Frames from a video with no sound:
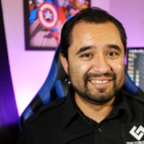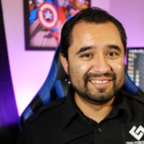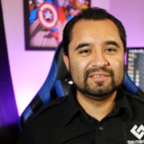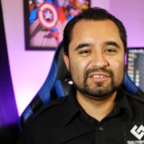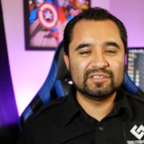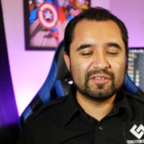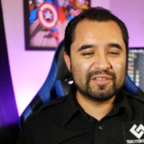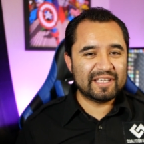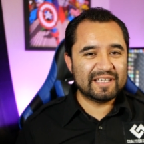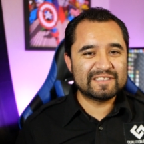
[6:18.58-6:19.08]

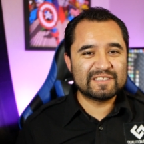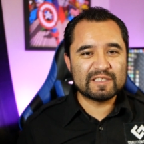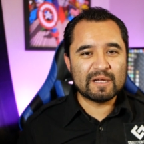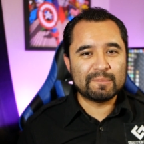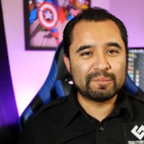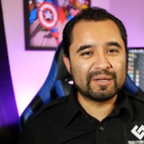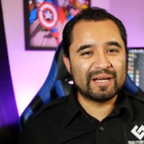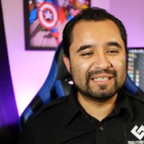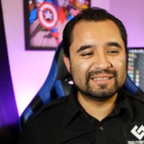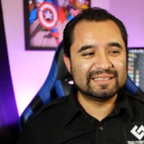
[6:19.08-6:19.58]
So the install
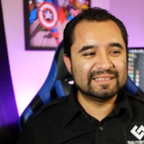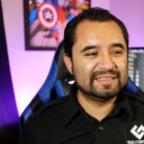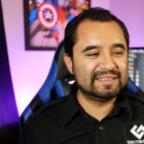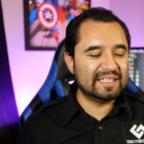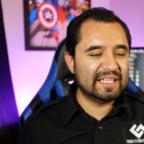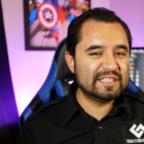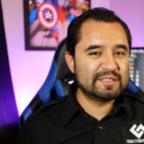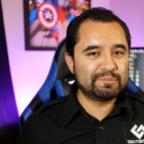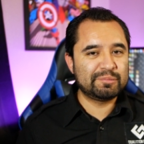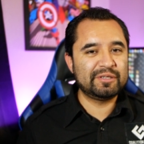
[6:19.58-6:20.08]

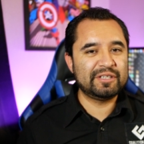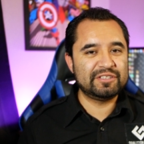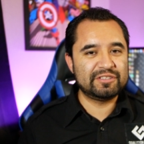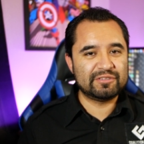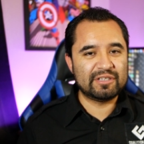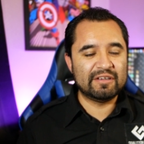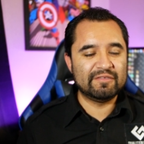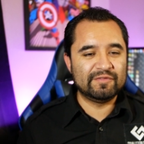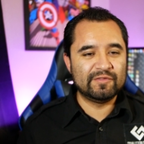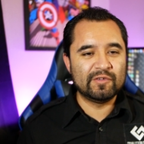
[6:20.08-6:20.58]
process, it's pretty
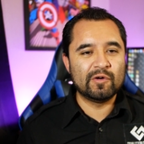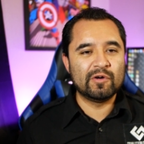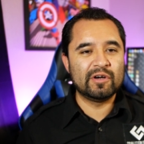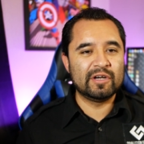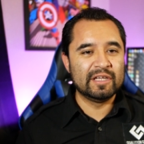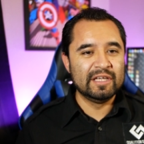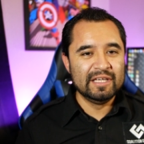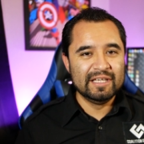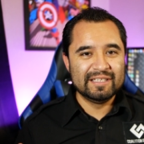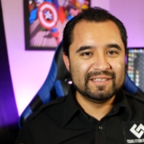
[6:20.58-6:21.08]

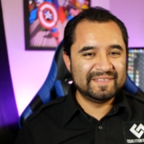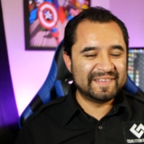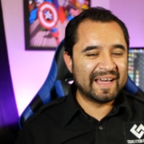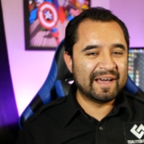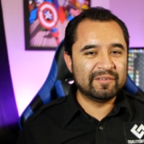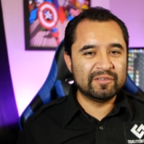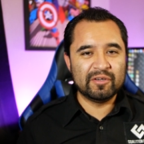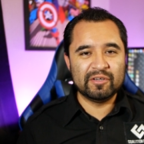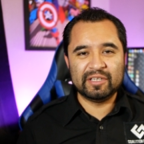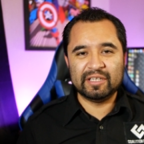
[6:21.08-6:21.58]
straightforward.
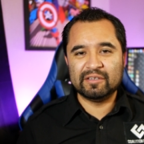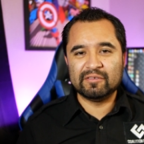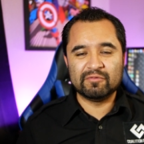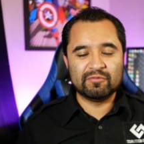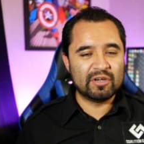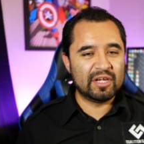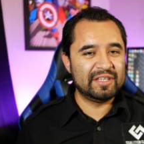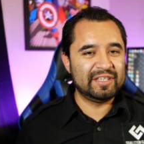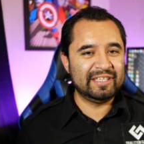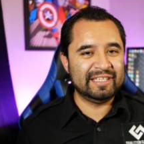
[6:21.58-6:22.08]
Download it,
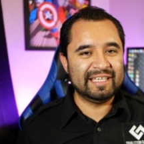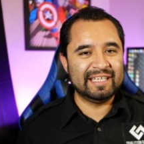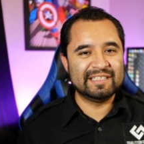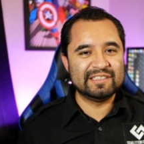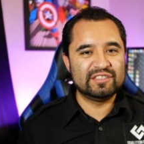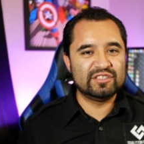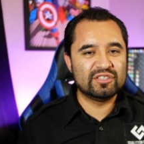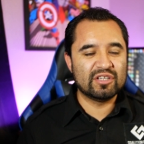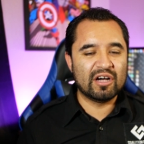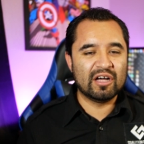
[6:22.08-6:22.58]
run the
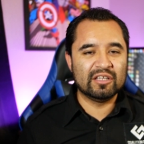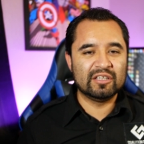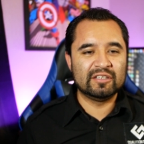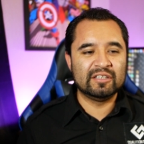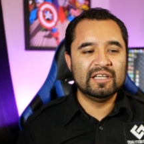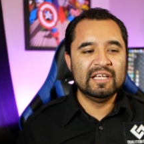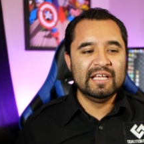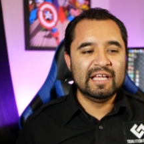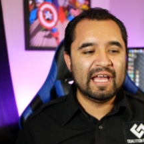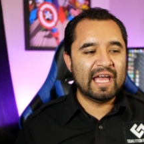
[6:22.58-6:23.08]

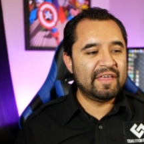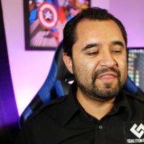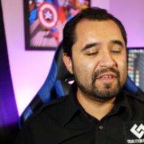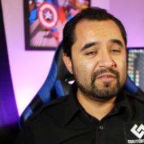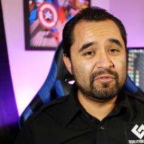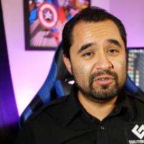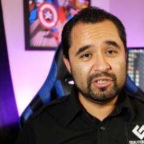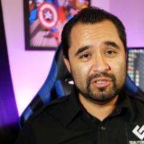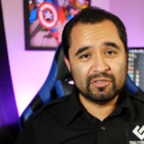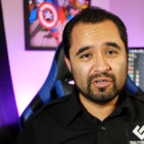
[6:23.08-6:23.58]
installer, and
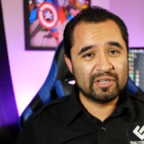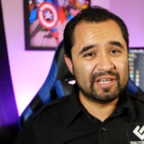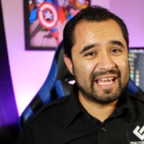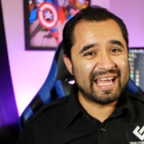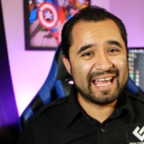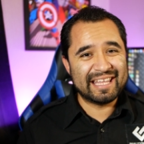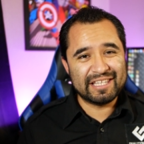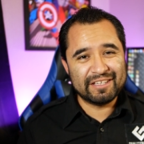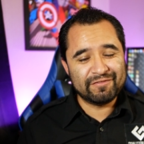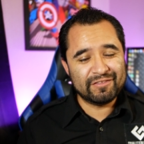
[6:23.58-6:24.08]
then when you go to
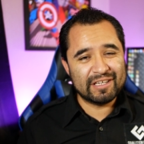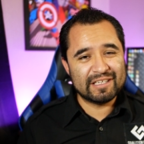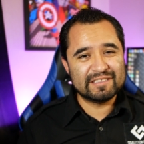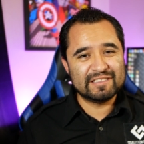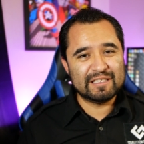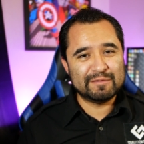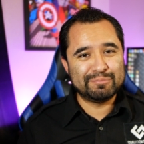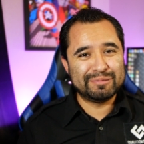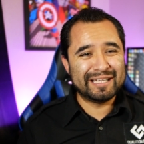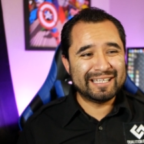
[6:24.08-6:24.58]
add the
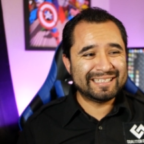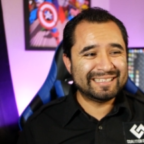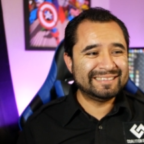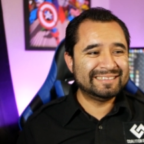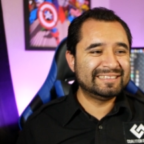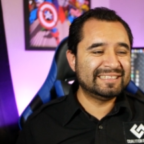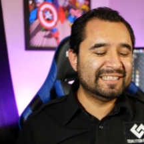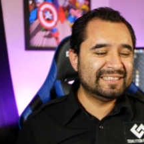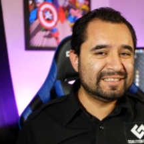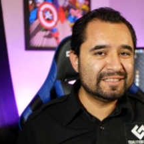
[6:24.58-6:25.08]
VST
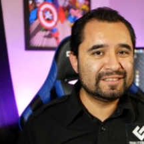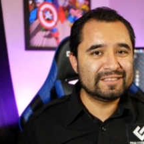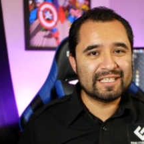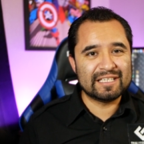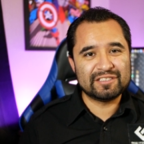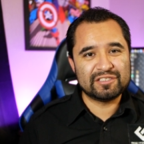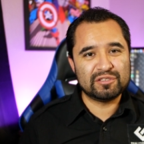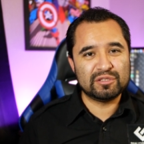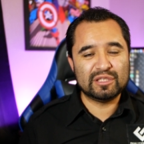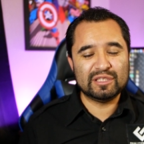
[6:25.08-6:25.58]
plugins, it's
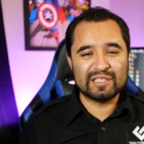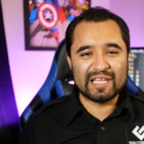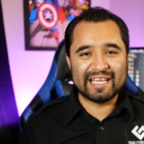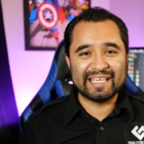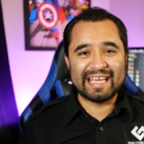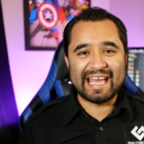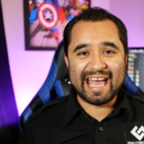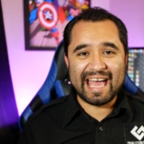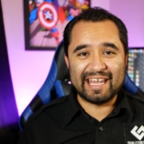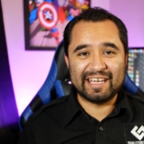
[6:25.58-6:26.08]
essentially
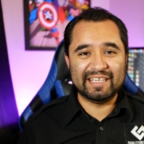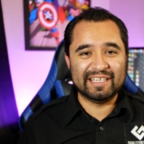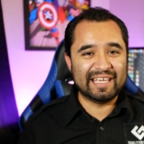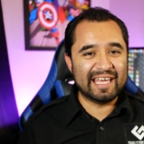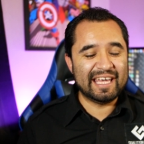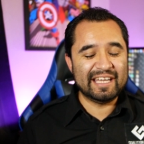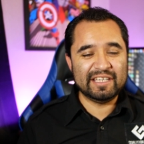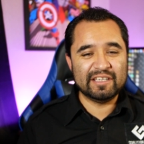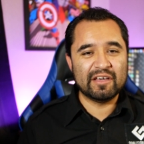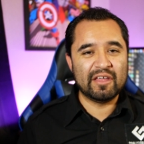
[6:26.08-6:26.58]
like adding
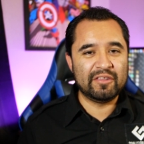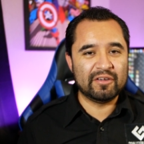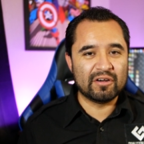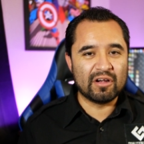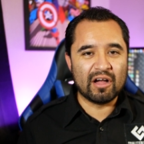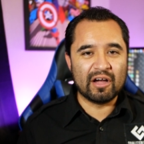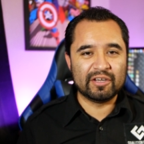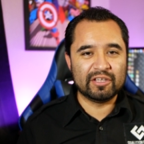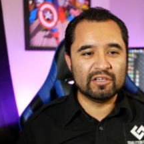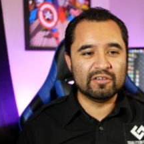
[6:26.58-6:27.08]
any other
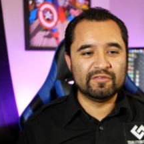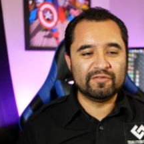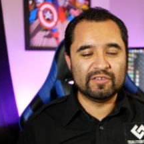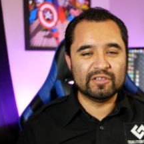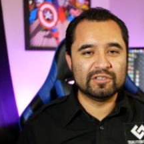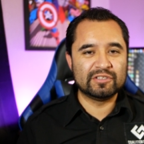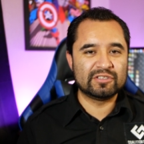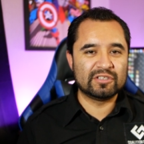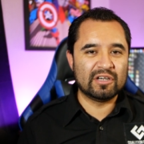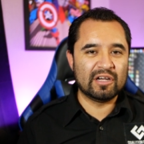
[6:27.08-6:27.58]
audio
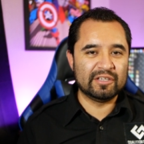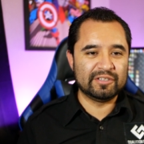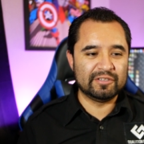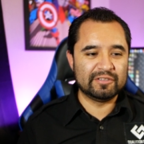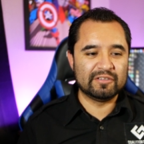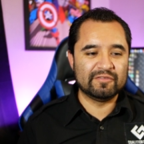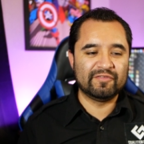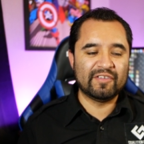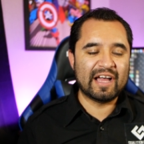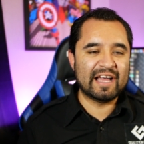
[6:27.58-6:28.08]
filter on your
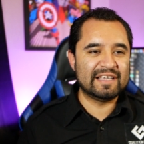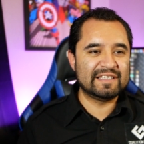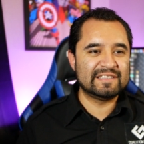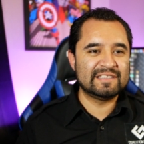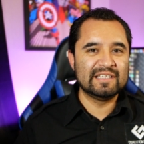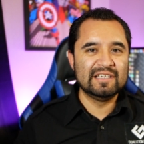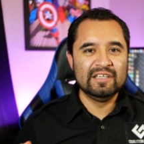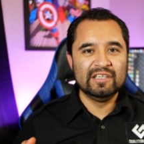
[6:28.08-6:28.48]
device.